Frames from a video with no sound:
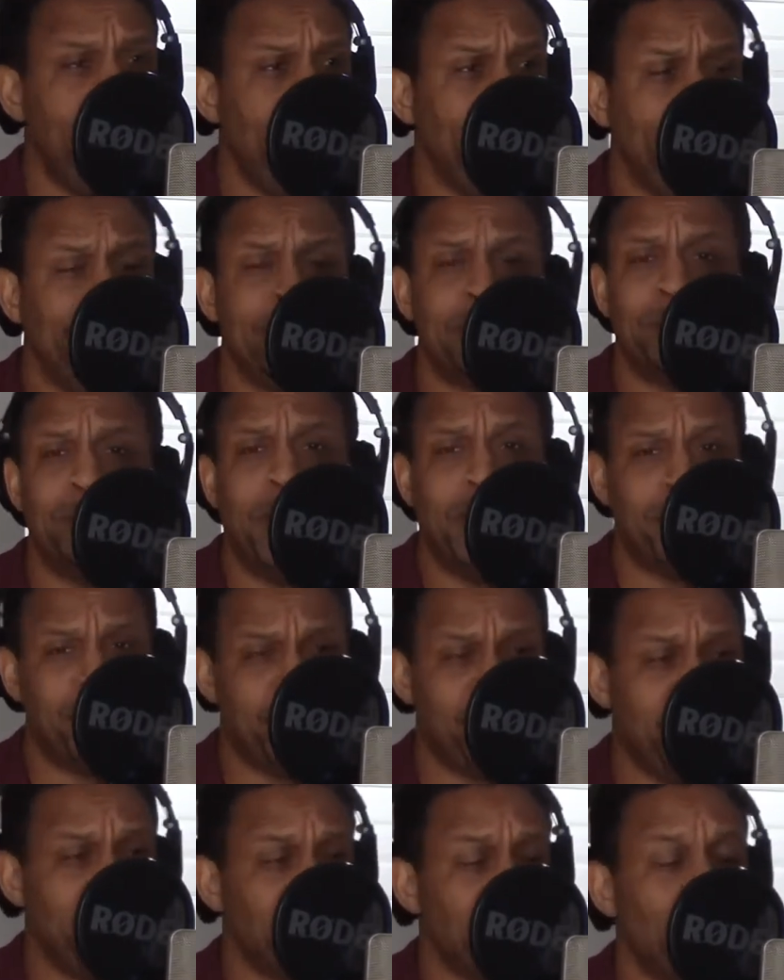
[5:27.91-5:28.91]
It's Mother's
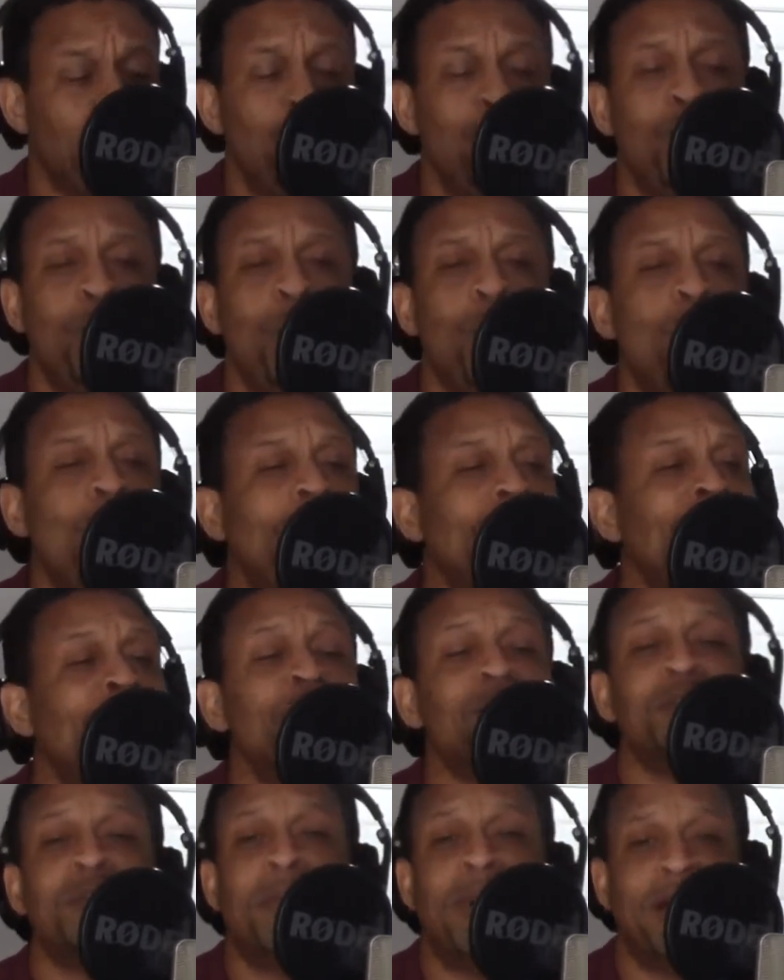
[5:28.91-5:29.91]
Day, so what
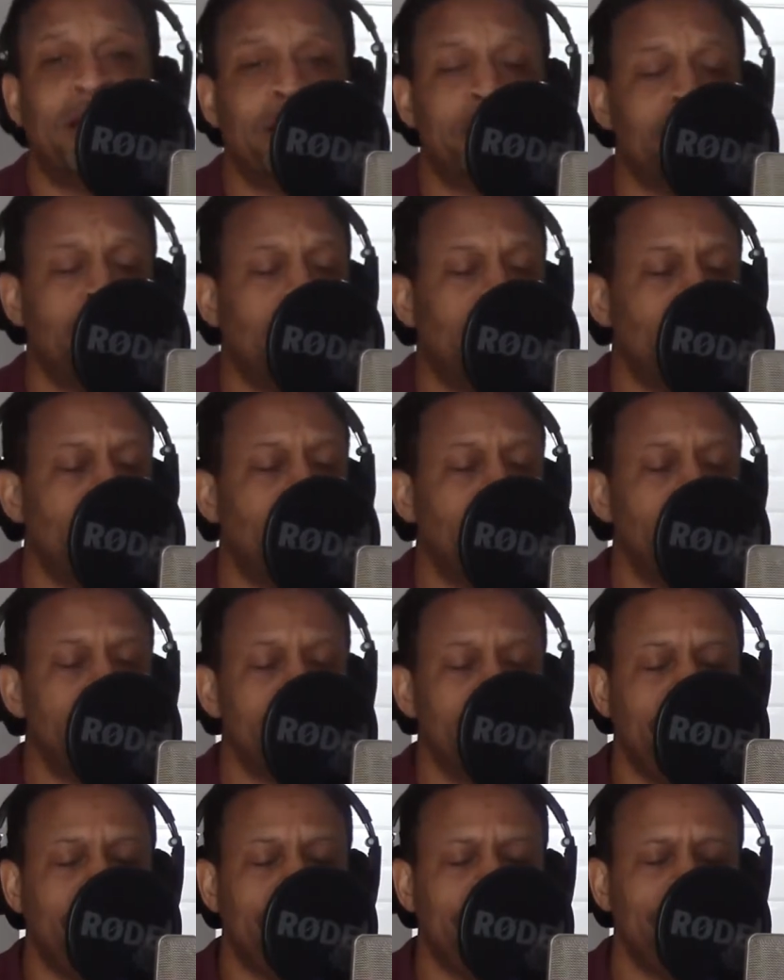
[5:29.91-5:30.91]
else am I going to talk about? With
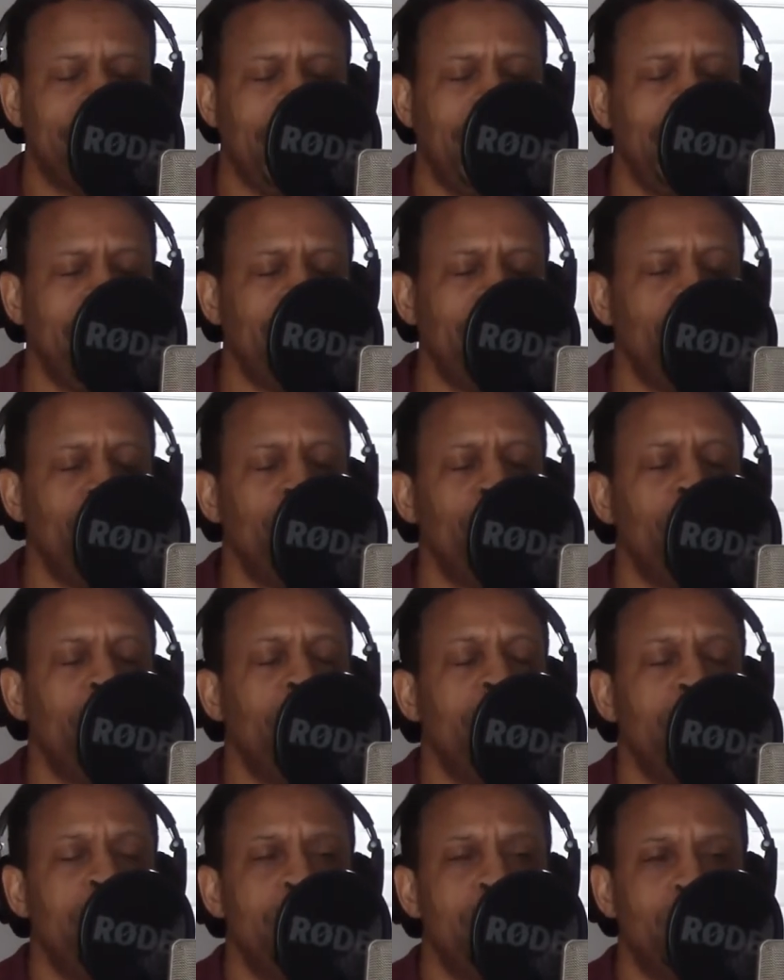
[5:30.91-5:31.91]
saying thank you
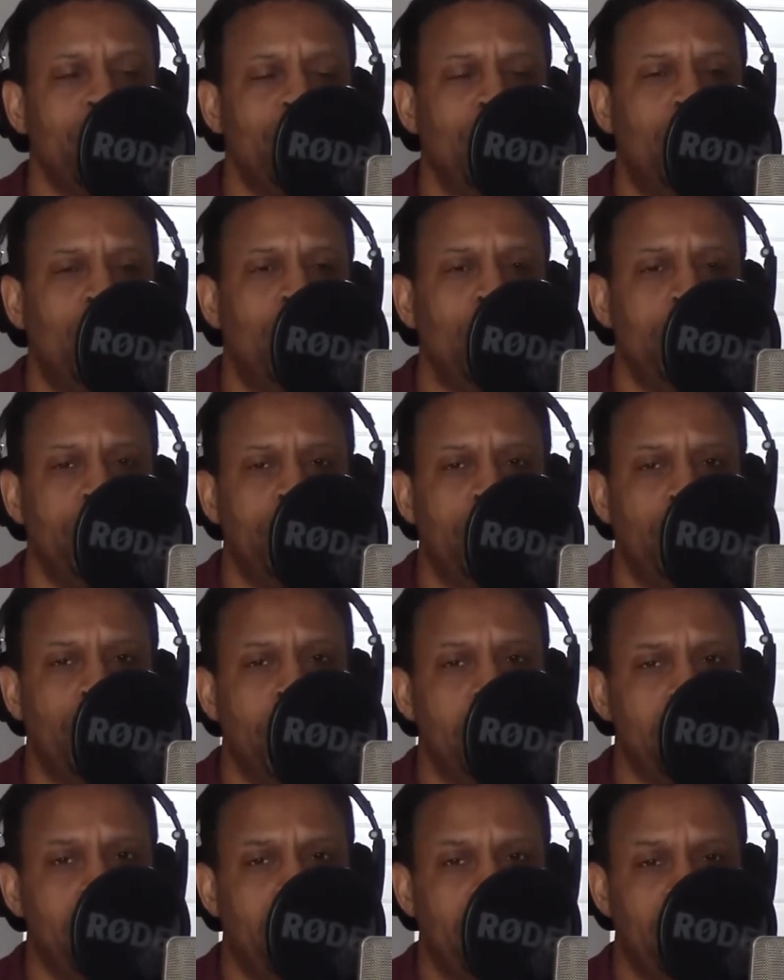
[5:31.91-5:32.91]
to all of the great
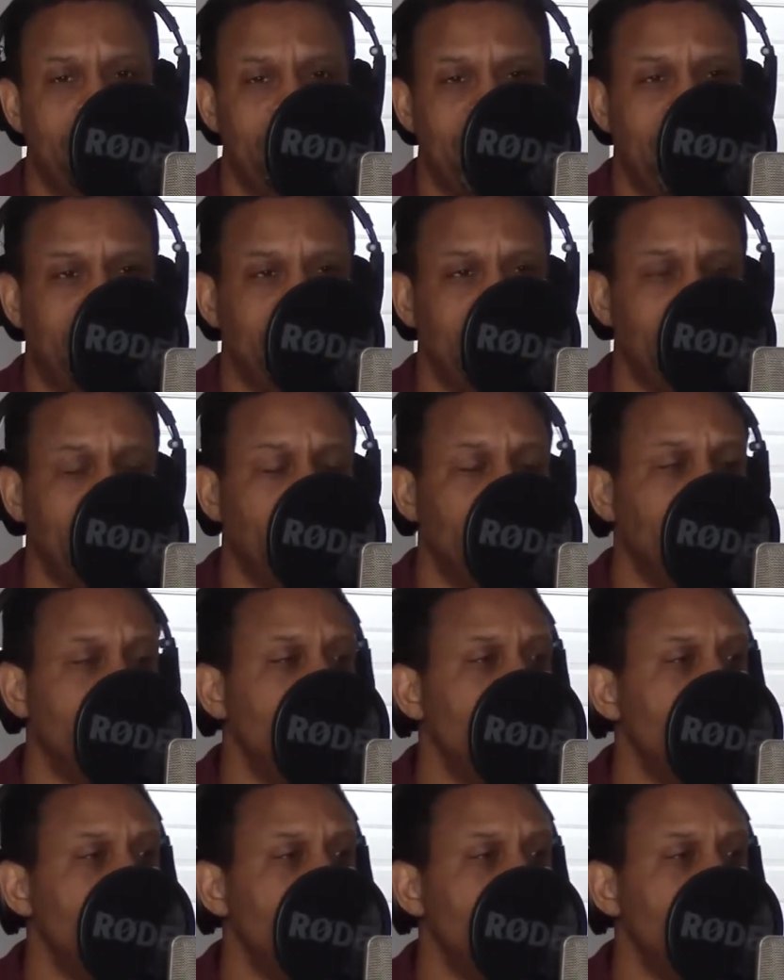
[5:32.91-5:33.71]
mothers out there.